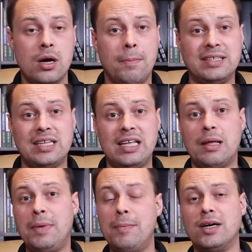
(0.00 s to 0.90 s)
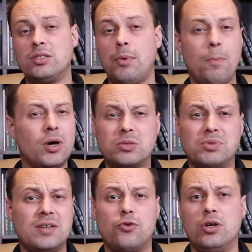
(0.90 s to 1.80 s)
by sending them emails about
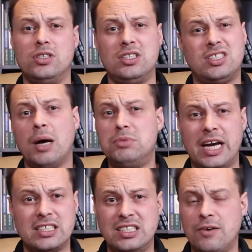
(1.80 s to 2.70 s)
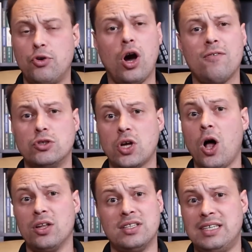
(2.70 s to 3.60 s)
multiple different subjects and different offers
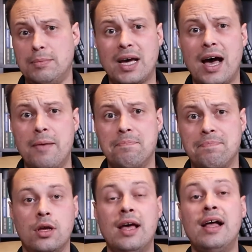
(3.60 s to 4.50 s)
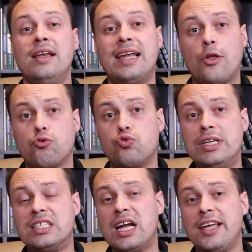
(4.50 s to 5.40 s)
all at the same time. Now, the
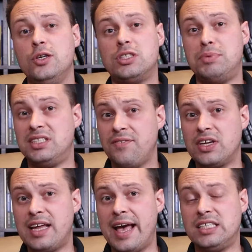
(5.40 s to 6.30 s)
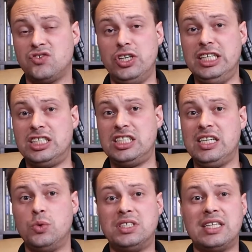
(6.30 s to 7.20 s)
reason I use specific tags for each
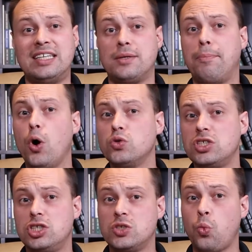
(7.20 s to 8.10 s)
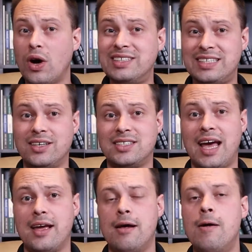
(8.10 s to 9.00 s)
sequence as opposed to just one single
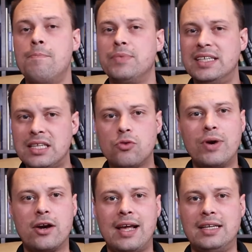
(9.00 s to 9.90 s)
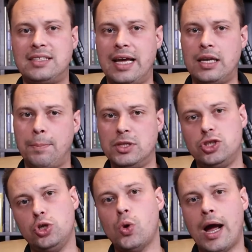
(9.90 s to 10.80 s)
tag is in the rare case they end up in
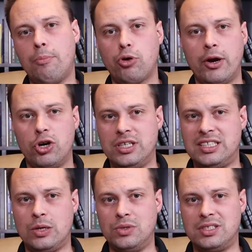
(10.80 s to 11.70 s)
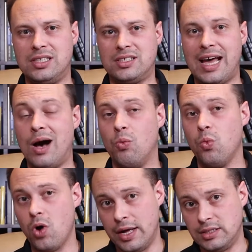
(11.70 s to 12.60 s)
2 high priority sequences at
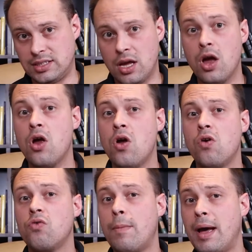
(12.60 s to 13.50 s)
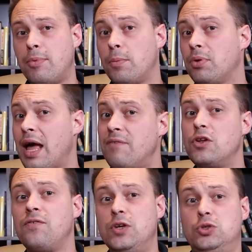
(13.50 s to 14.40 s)
once. Remember, plan for
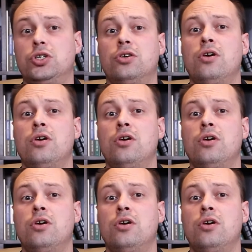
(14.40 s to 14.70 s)
the future.